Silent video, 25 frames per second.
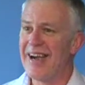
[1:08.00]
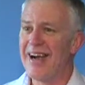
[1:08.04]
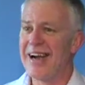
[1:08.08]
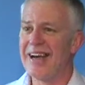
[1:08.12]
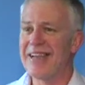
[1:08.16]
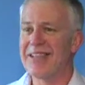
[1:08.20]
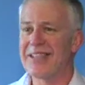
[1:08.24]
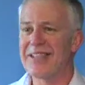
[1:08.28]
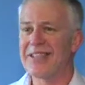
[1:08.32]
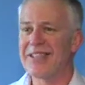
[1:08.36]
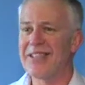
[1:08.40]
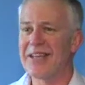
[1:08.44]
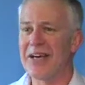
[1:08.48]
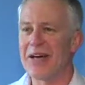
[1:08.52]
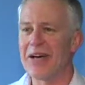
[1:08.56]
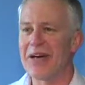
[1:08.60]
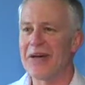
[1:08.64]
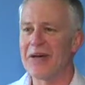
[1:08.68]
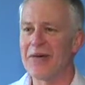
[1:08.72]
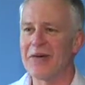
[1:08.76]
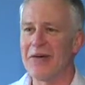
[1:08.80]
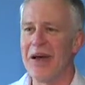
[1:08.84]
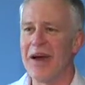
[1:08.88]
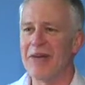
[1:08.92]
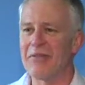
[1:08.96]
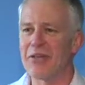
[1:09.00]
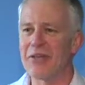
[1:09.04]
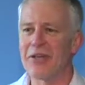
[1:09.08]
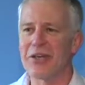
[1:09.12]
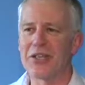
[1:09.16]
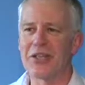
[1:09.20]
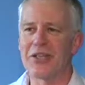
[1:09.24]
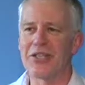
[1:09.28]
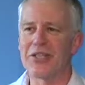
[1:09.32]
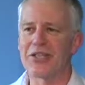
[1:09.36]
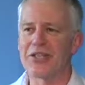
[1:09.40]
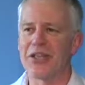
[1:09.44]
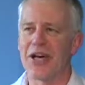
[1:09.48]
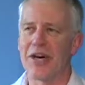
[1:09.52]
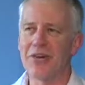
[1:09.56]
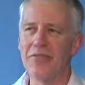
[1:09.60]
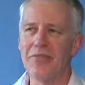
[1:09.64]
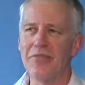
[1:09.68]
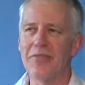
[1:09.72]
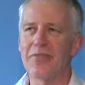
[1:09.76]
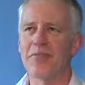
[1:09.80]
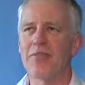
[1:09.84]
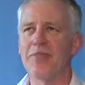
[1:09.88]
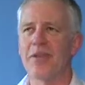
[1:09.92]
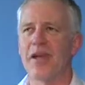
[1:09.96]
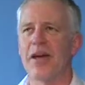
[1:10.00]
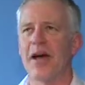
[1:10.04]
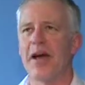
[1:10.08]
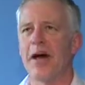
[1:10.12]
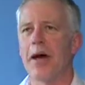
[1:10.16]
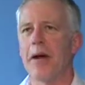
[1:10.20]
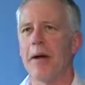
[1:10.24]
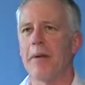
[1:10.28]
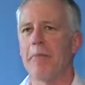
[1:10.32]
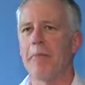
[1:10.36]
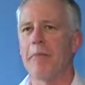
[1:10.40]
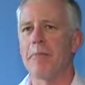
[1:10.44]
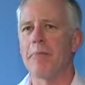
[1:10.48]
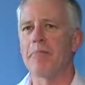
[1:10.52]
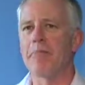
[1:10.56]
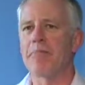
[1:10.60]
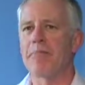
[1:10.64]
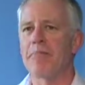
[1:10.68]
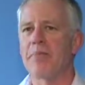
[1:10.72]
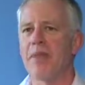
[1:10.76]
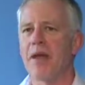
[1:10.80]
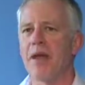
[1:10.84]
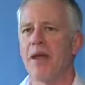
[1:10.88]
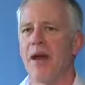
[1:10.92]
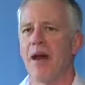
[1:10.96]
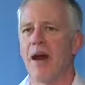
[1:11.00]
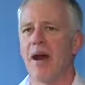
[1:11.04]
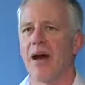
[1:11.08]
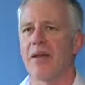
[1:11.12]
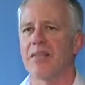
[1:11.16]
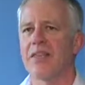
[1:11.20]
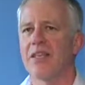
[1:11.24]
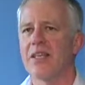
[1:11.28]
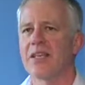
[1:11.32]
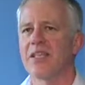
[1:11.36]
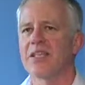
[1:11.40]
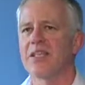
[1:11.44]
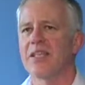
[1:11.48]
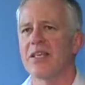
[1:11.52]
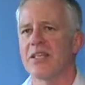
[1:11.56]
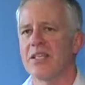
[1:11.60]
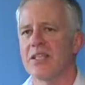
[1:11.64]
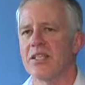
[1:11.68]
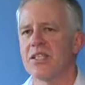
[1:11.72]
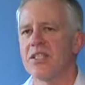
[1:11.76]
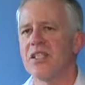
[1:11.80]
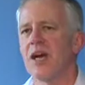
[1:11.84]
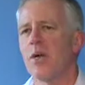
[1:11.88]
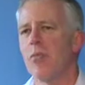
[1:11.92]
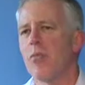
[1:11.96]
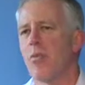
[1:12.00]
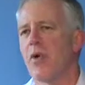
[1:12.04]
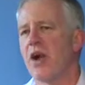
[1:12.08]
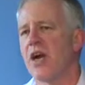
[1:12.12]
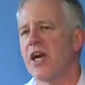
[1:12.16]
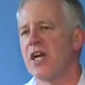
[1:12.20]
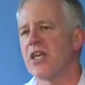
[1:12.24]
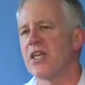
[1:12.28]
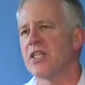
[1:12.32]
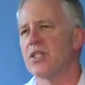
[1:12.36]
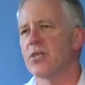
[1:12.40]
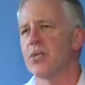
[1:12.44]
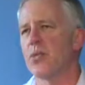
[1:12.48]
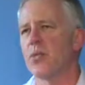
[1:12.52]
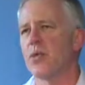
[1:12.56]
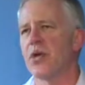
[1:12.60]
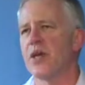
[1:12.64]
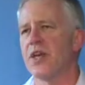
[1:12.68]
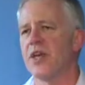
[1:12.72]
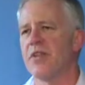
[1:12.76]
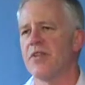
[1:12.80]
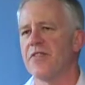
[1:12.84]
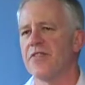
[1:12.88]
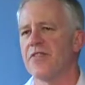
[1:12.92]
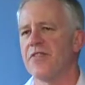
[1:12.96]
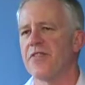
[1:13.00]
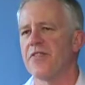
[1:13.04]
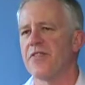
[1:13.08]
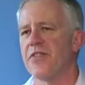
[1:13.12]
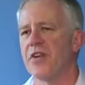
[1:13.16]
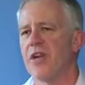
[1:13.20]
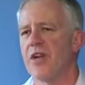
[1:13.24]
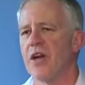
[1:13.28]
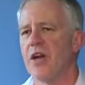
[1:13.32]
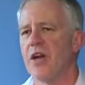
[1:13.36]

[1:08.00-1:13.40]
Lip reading: And so have a look at yourself. I think in some ways we've